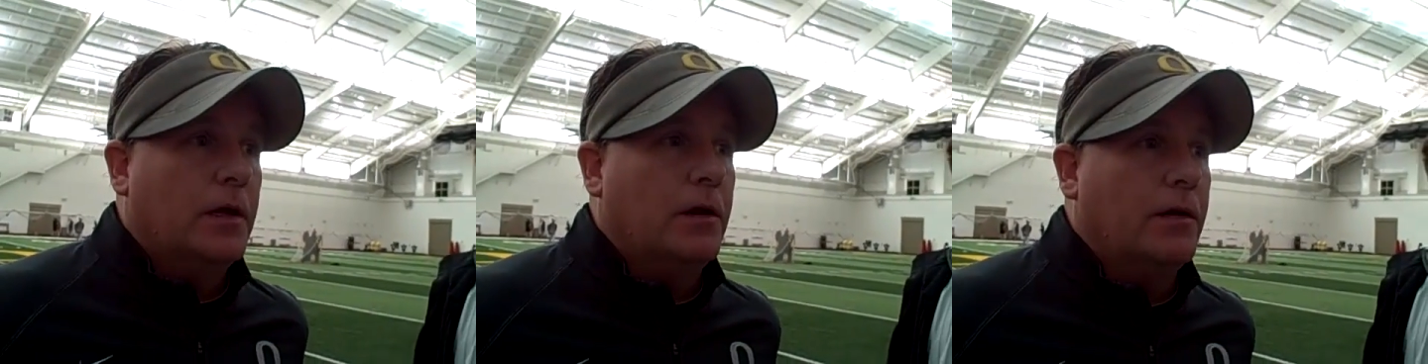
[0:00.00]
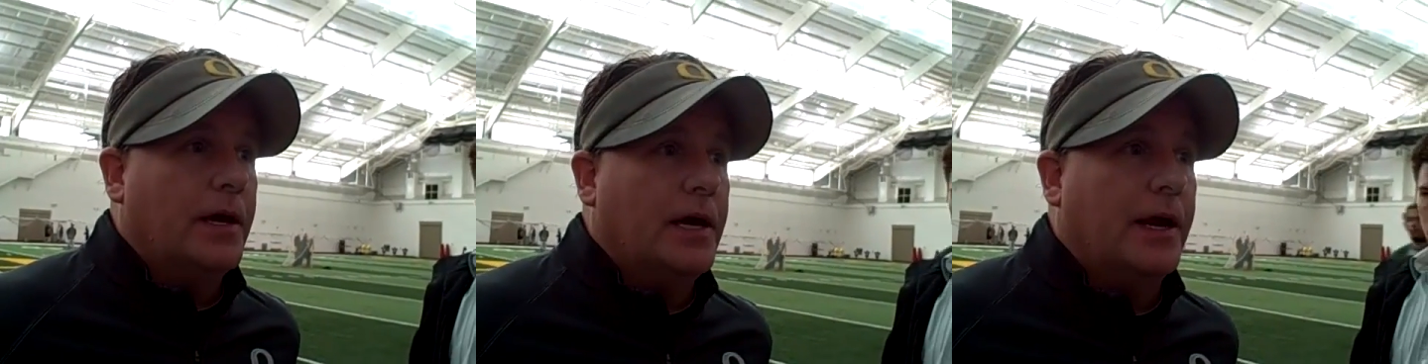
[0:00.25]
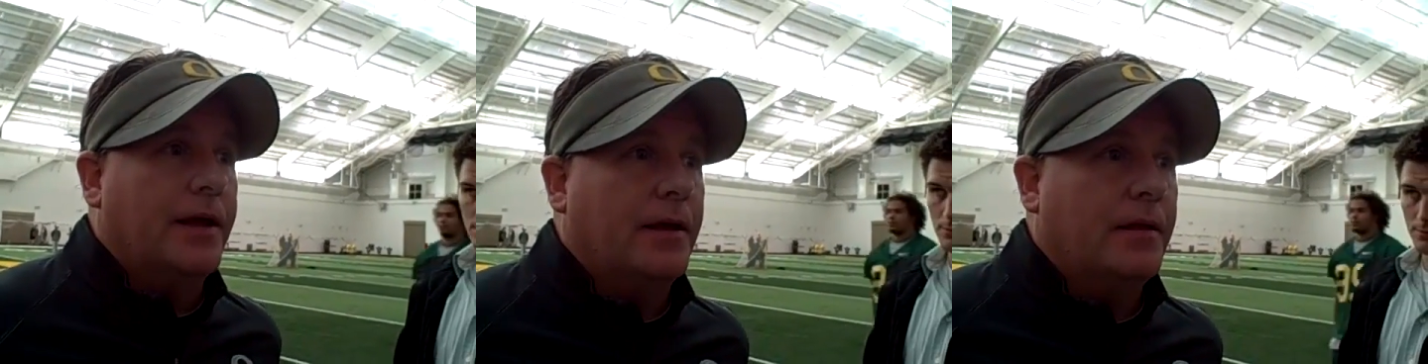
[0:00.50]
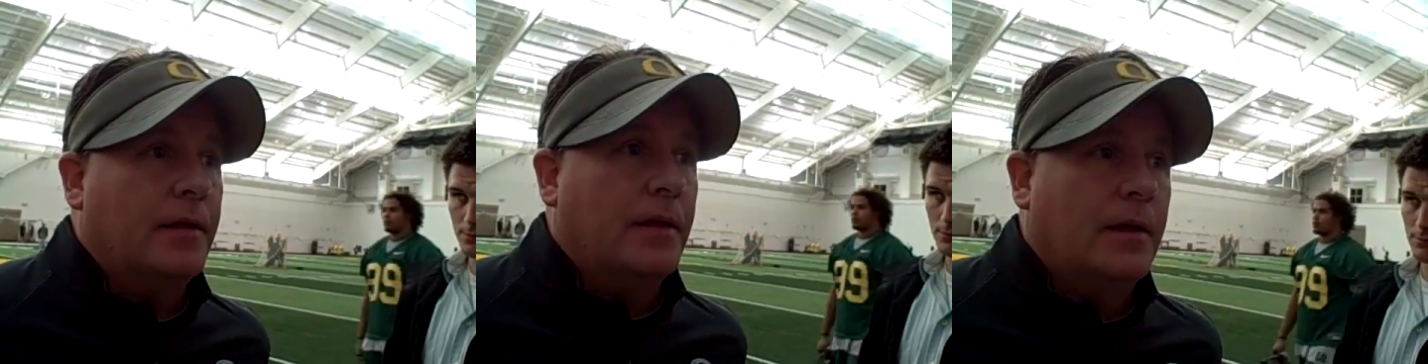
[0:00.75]
can kind
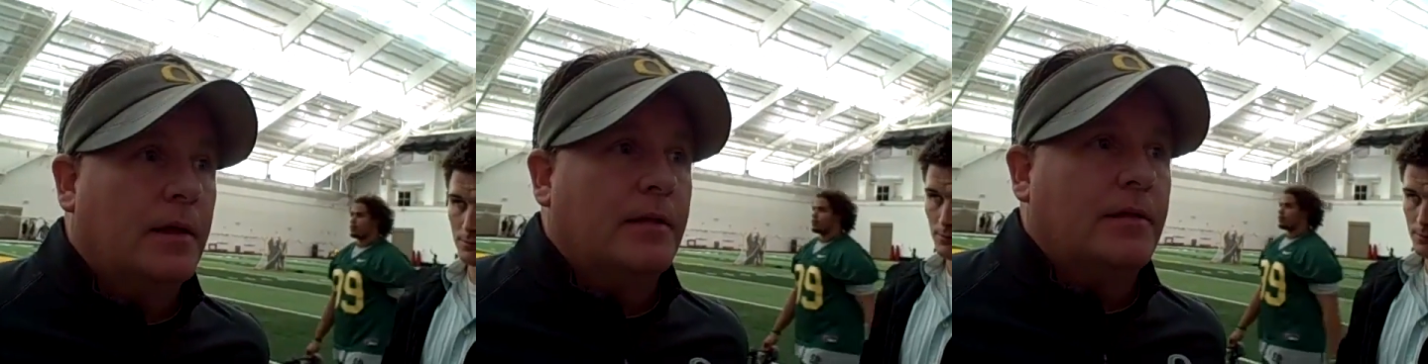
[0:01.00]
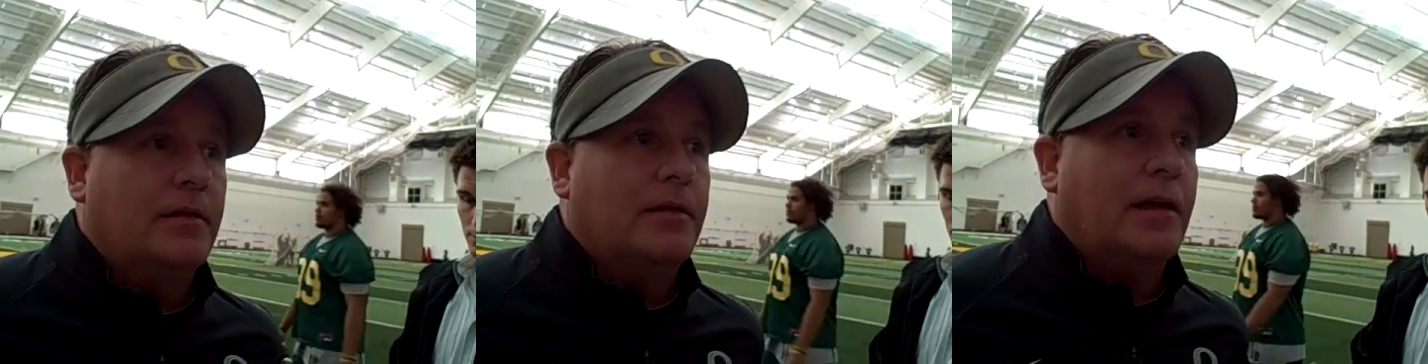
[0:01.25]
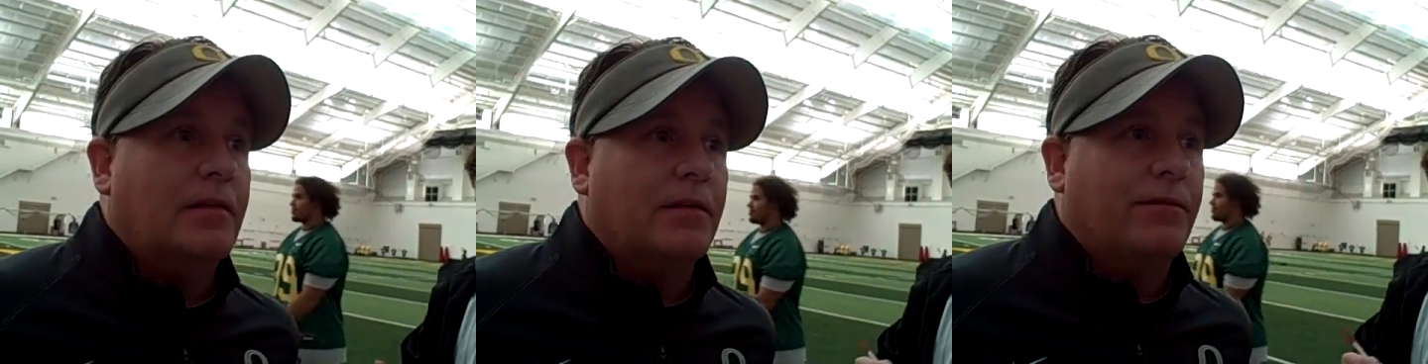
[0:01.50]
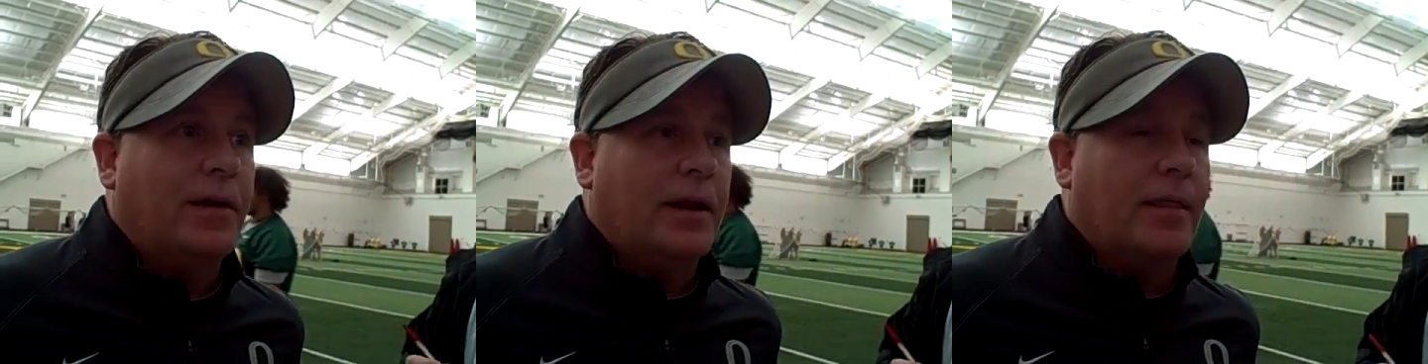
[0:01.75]
of
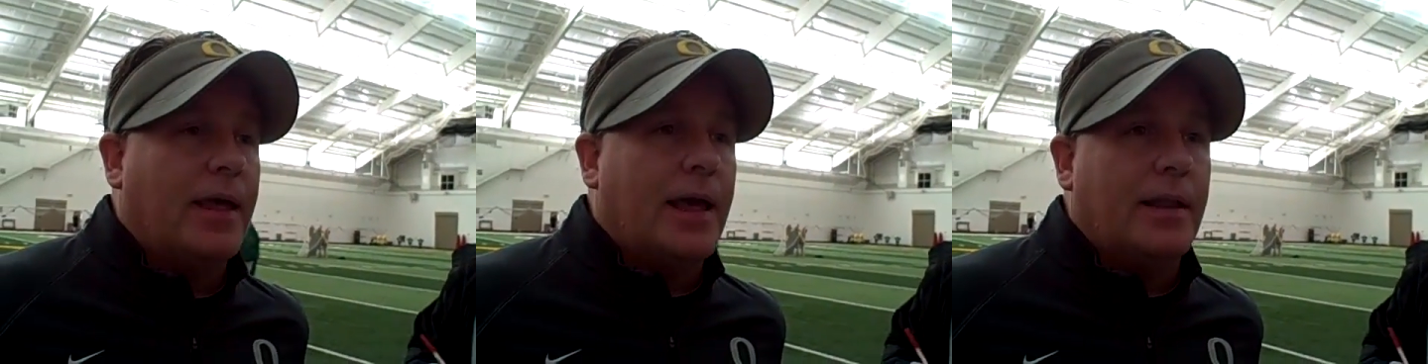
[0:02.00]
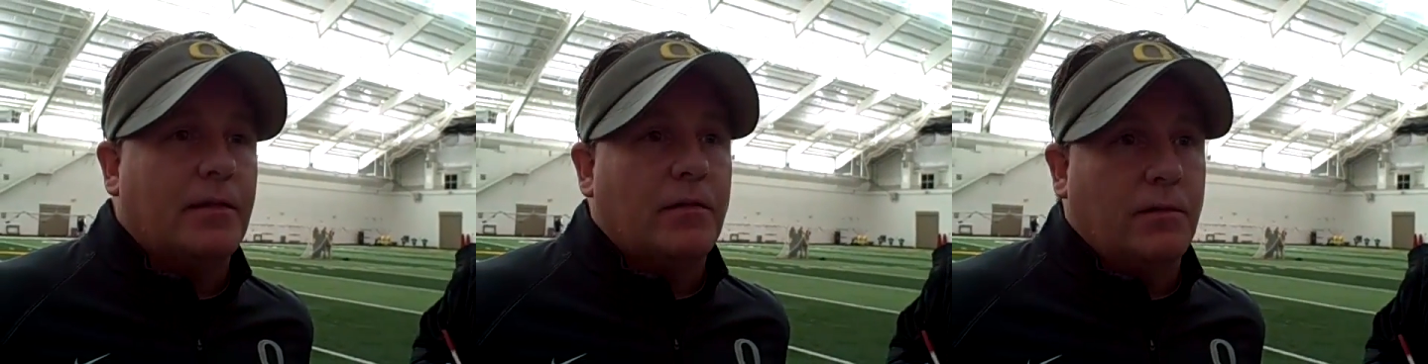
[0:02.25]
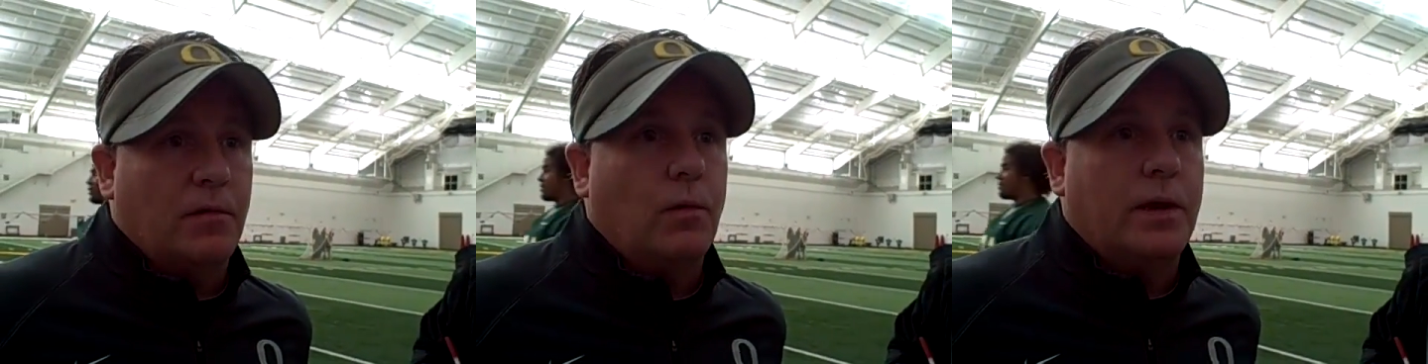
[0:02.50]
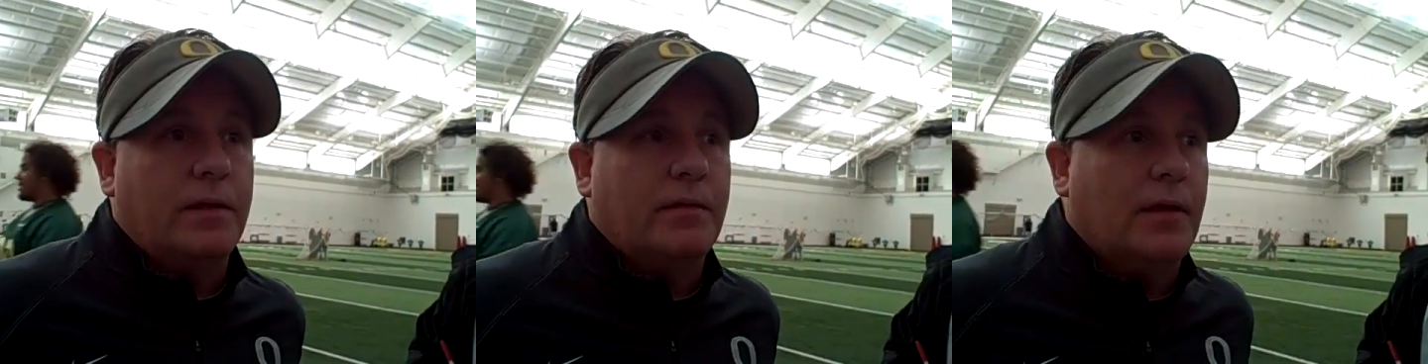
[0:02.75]
testify to that in terms
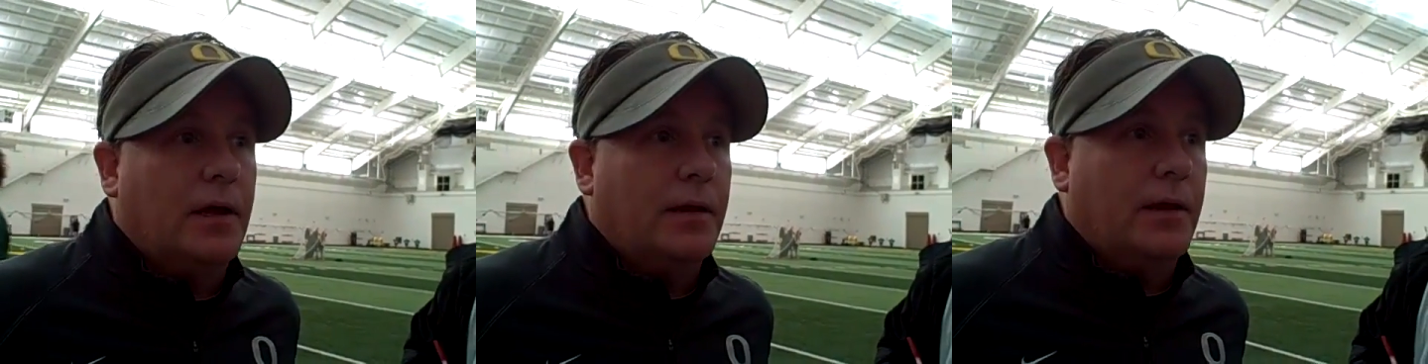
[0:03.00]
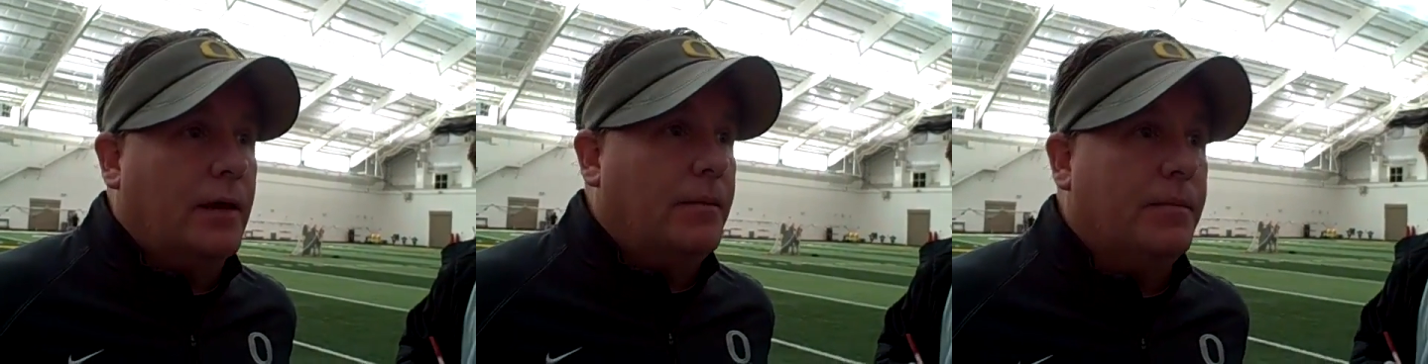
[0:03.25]
of what he's done.